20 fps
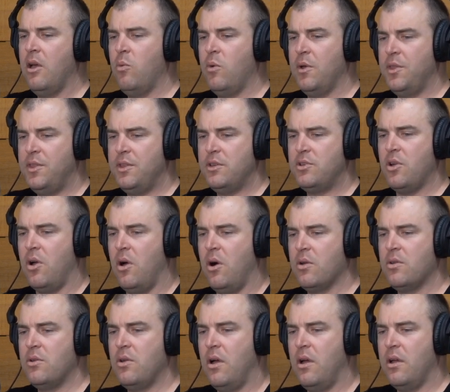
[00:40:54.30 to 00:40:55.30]
with the
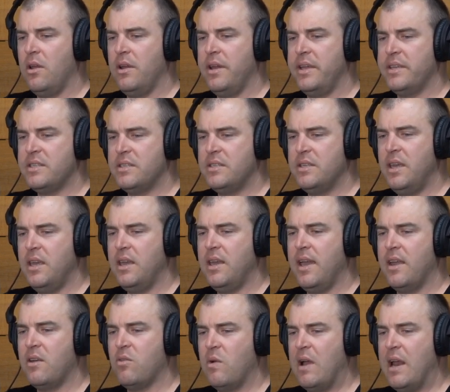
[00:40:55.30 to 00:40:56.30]
dog not listening
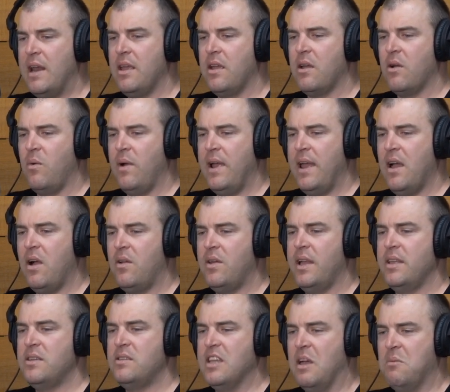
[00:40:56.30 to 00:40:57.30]
and running around,
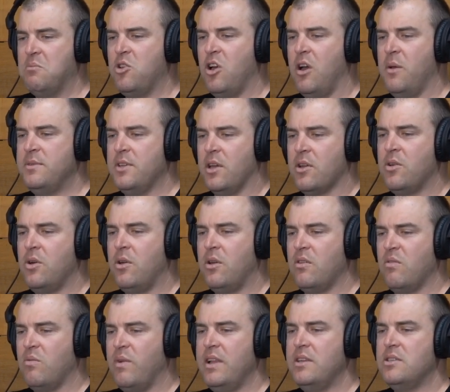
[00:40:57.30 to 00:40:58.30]
and sometimes I
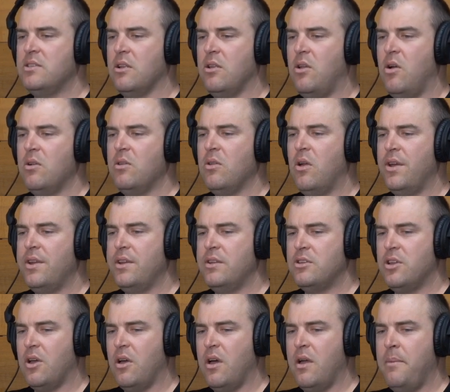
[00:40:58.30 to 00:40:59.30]
couldn't reach the long line
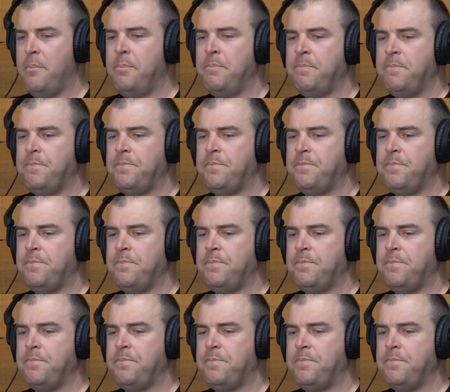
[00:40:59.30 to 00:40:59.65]
in time.